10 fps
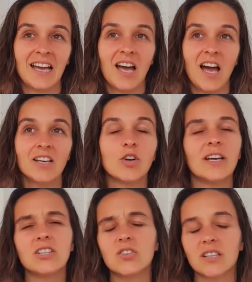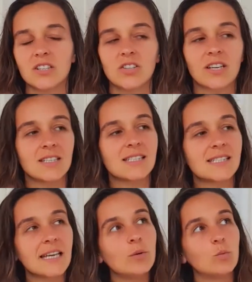you can
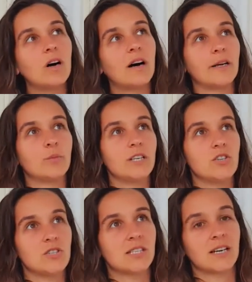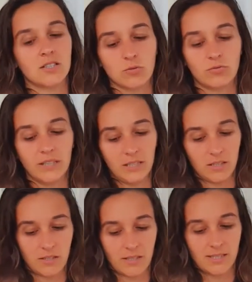see why when you start to
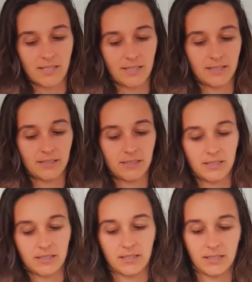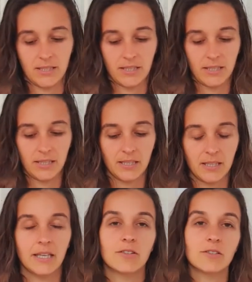realise that
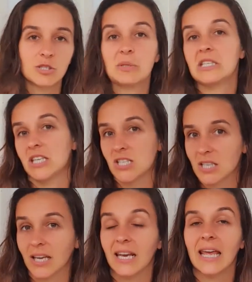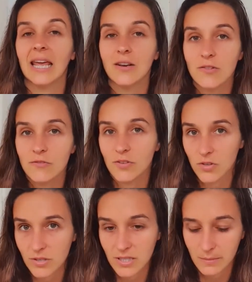there is potentially an
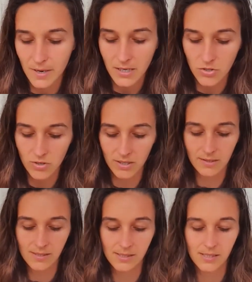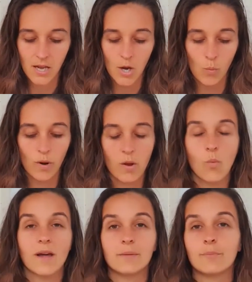inverted matrix where
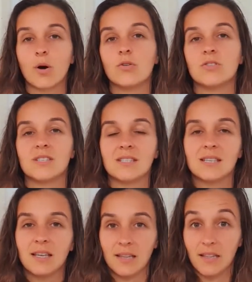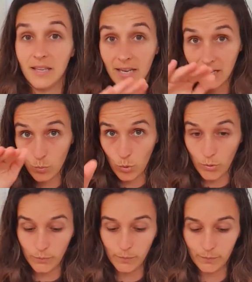one imposes their
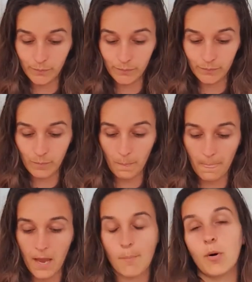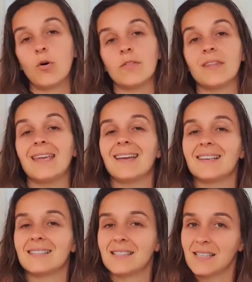womb upon the
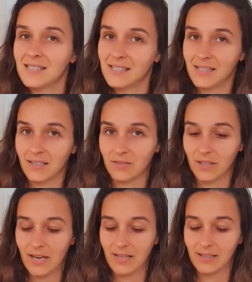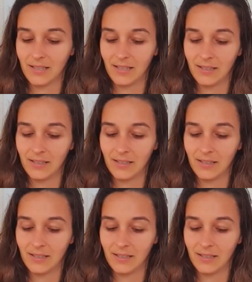existing reality